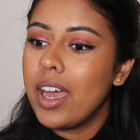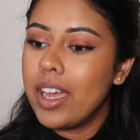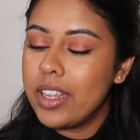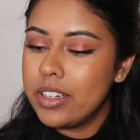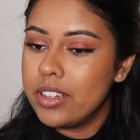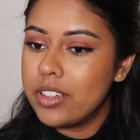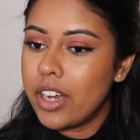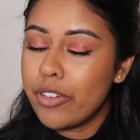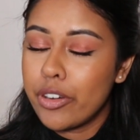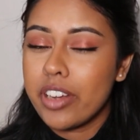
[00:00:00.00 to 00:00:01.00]
and
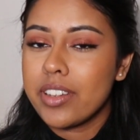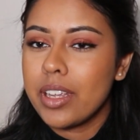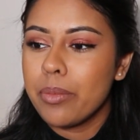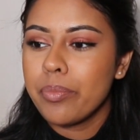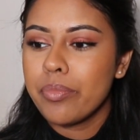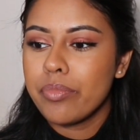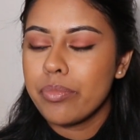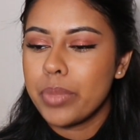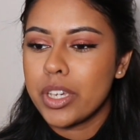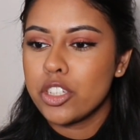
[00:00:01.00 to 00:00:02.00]
I regret it.
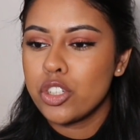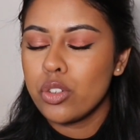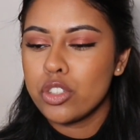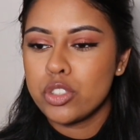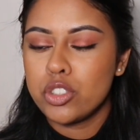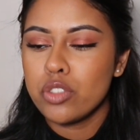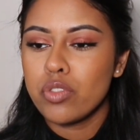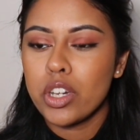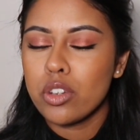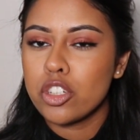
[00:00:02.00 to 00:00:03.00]
Because you're just
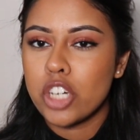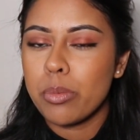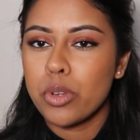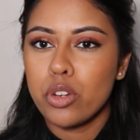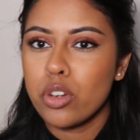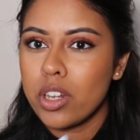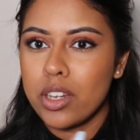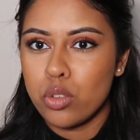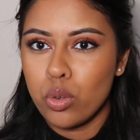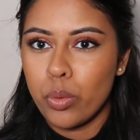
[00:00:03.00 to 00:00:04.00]
running on the treadmill, you're not going
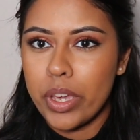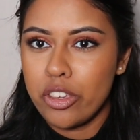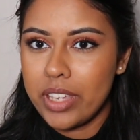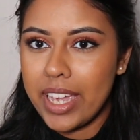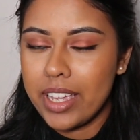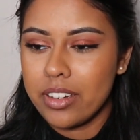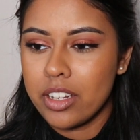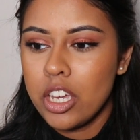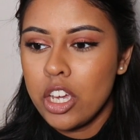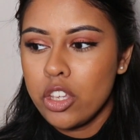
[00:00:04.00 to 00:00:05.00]
to lose all the weight you gained.
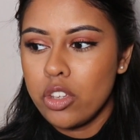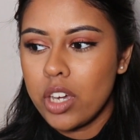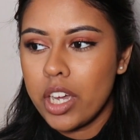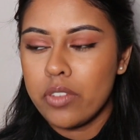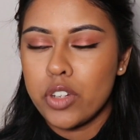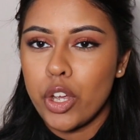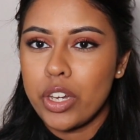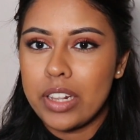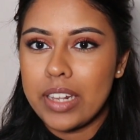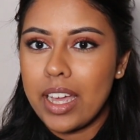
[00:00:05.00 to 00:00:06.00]
You're kind of
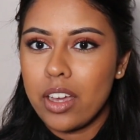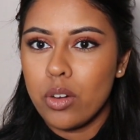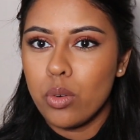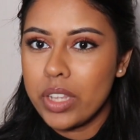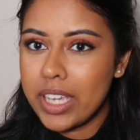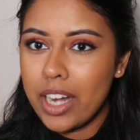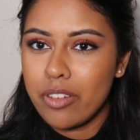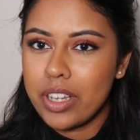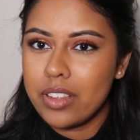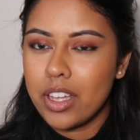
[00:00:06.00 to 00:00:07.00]
toning that, all the
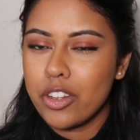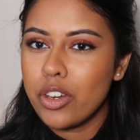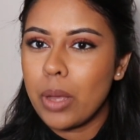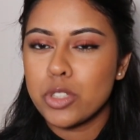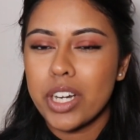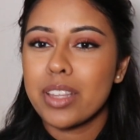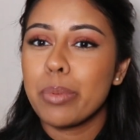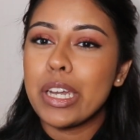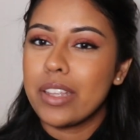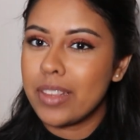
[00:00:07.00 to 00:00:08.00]
calories. I'm trying to
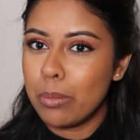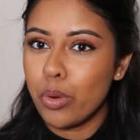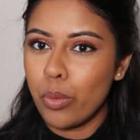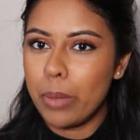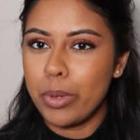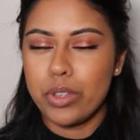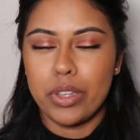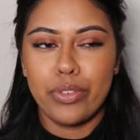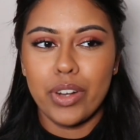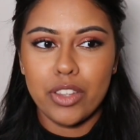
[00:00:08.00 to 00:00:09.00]
explain it in a simple way, because
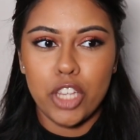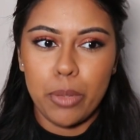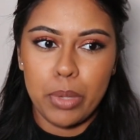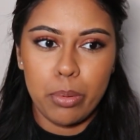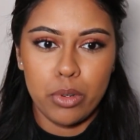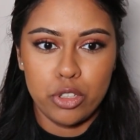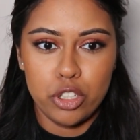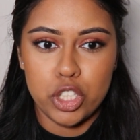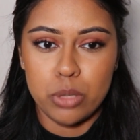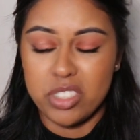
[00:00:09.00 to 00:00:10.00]
I feel like certain people on
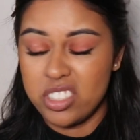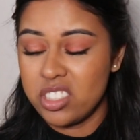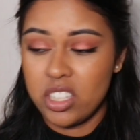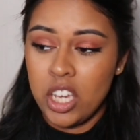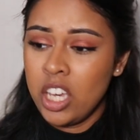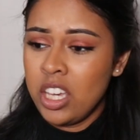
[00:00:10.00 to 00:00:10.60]
YouTube just